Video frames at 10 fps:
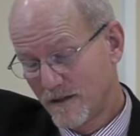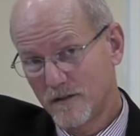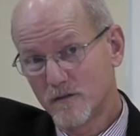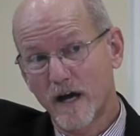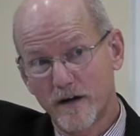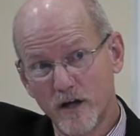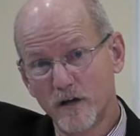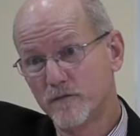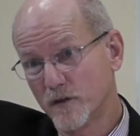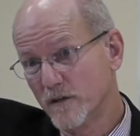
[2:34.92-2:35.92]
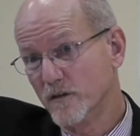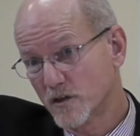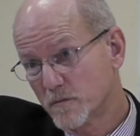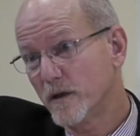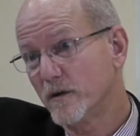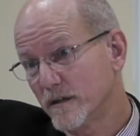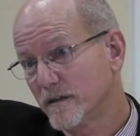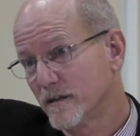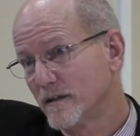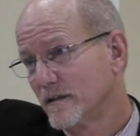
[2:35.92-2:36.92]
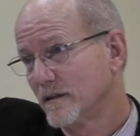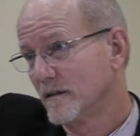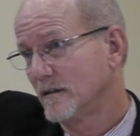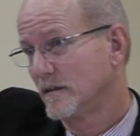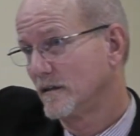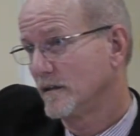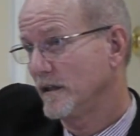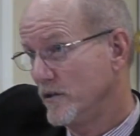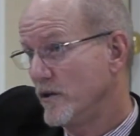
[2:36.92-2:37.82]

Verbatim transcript: You've got an unforgiving spirit in